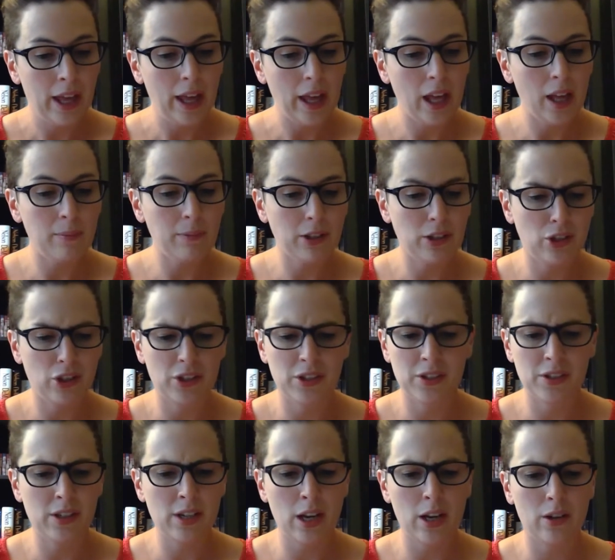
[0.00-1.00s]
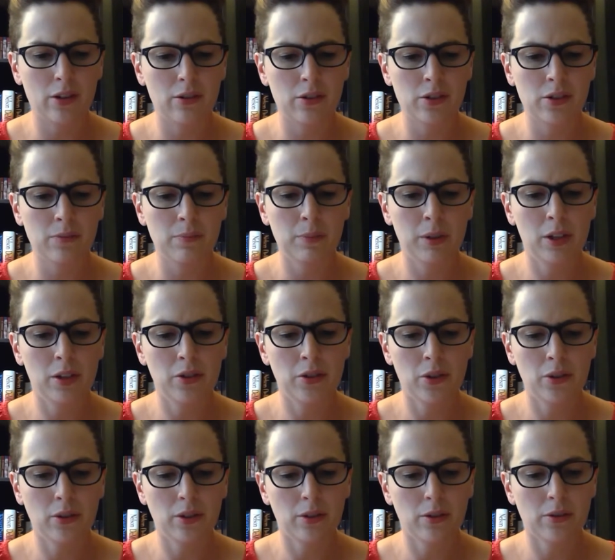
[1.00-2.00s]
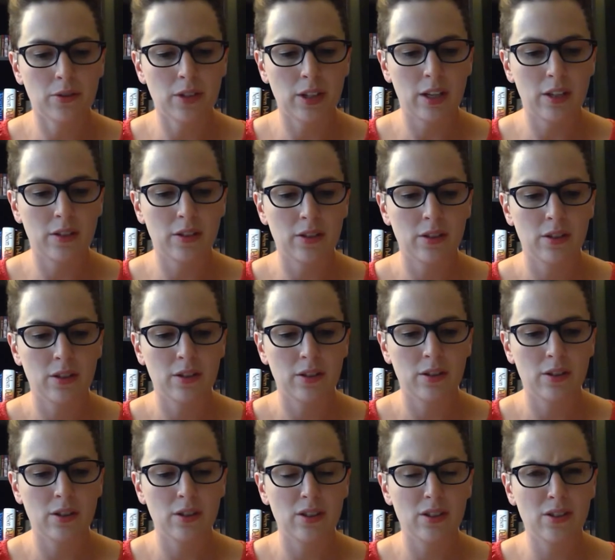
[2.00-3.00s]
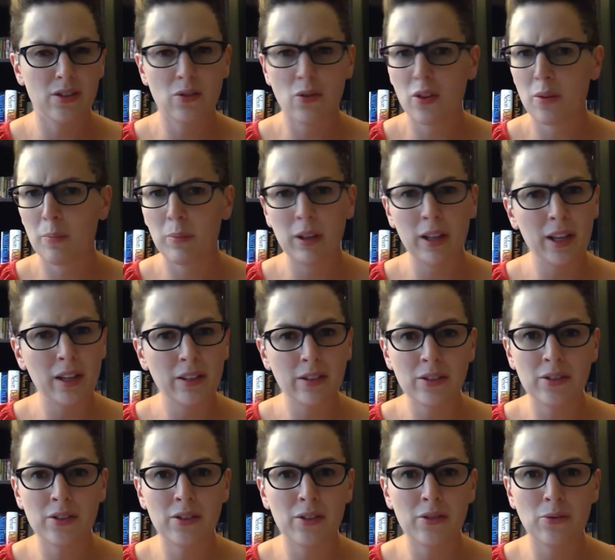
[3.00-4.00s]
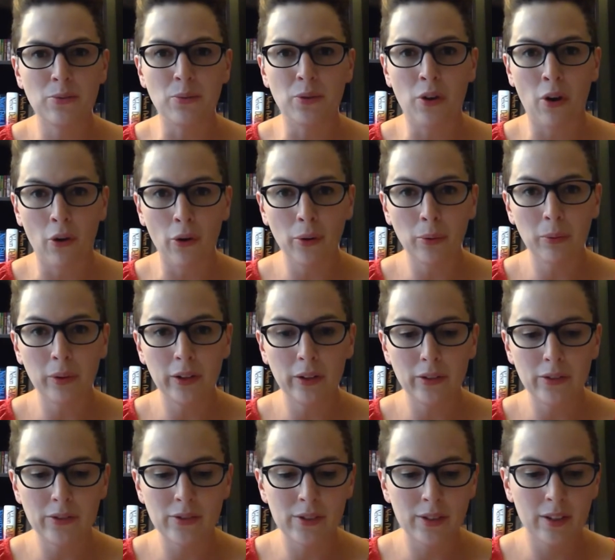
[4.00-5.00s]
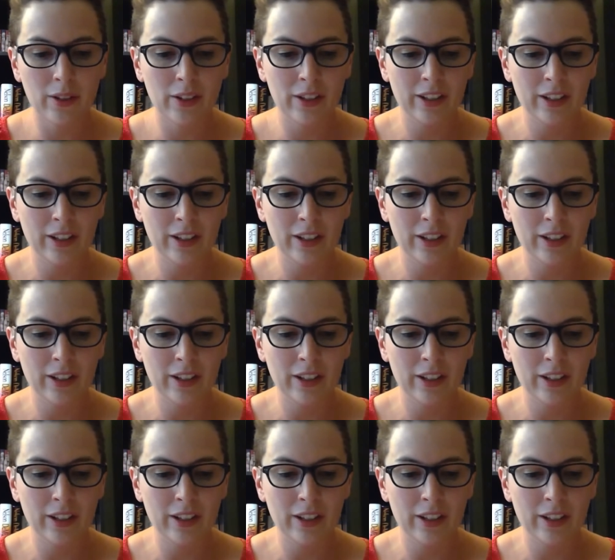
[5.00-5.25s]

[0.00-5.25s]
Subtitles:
Hamlet just stares, but Antonio says, "So the plan is to do cartwheels?"